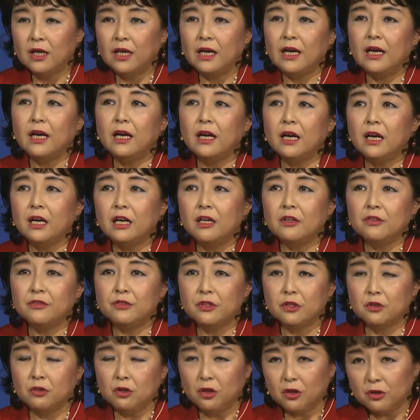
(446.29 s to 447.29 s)

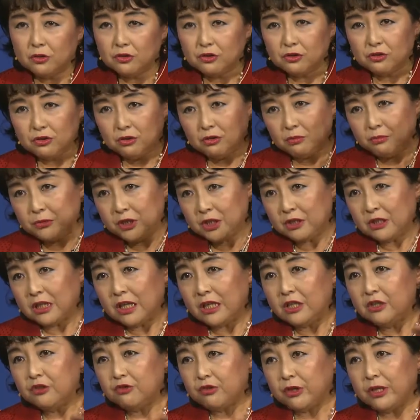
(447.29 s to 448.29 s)
the long-term
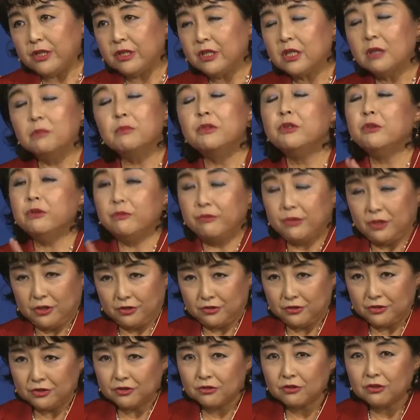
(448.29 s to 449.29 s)
decline trend can be
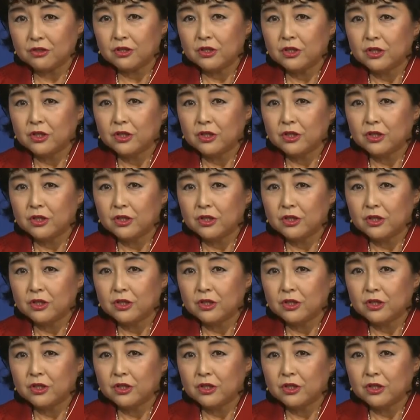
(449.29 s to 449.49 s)
reversed.